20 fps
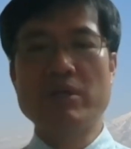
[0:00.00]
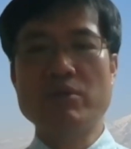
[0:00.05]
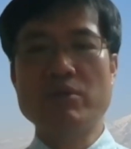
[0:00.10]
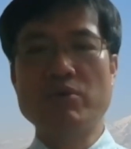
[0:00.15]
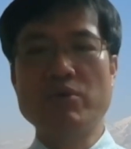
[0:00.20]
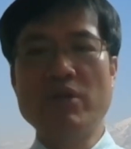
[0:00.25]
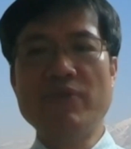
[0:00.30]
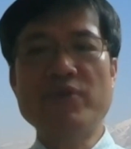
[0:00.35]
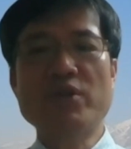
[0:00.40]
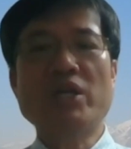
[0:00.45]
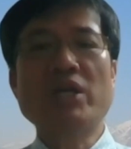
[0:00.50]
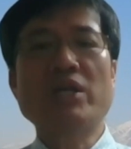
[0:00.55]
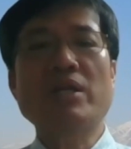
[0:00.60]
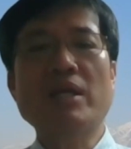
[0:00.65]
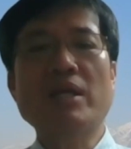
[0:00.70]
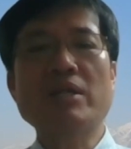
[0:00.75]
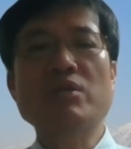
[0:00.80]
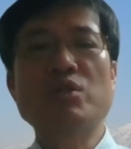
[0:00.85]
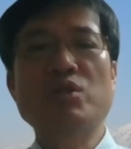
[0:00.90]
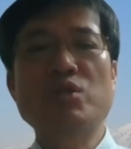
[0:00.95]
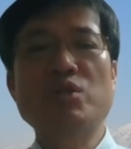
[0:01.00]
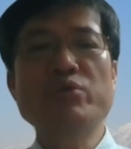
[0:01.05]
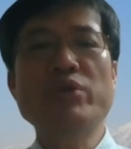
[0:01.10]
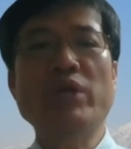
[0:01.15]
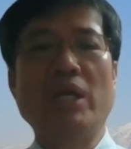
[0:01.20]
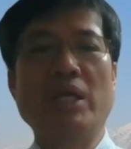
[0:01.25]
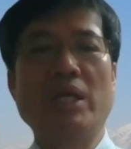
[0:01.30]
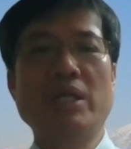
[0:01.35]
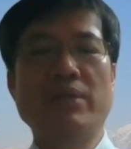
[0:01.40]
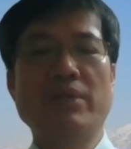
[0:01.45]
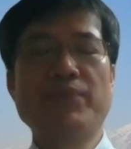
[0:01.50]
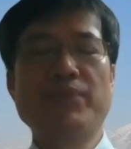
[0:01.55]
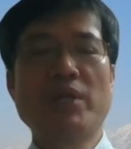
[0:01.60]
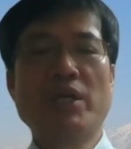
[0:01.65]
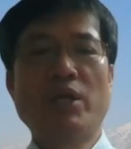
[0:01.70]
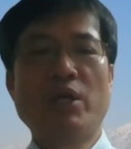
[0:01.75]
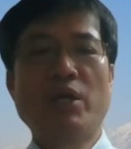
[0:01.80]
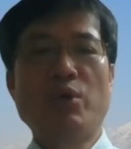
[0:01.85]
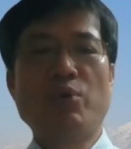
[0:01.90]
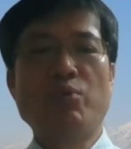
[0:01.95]
So if you cannot do it,
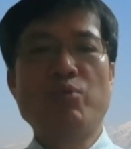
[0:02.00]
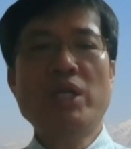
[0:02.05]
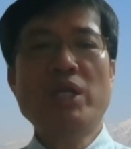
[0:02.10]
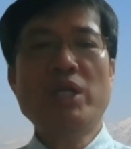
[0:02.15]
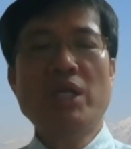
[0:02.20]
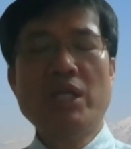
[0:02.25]
we